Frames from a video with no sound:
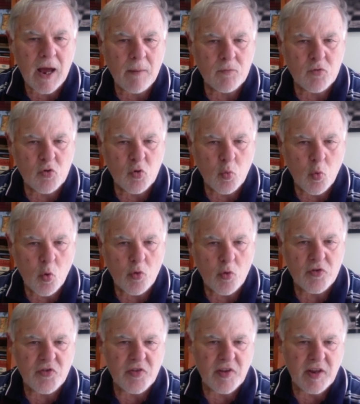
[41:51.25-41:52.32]

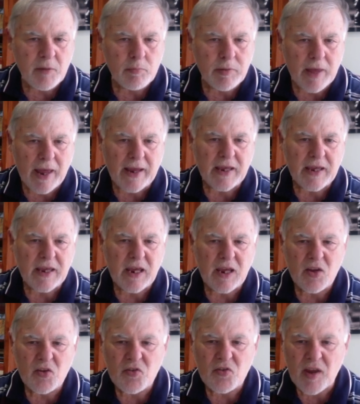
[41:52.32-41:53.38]
towards the black
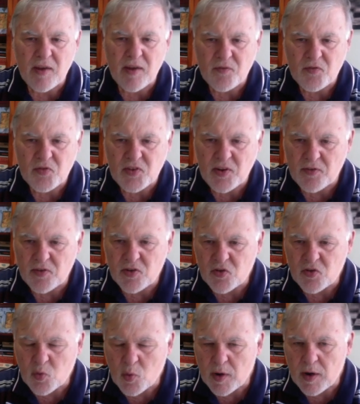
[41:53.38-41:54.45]
king's f7
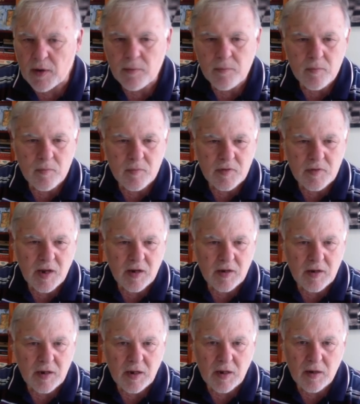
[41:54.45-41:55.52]
square down
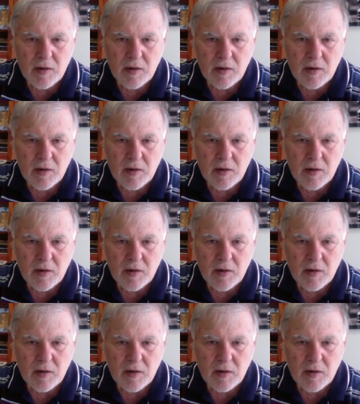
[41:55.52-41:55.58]
here.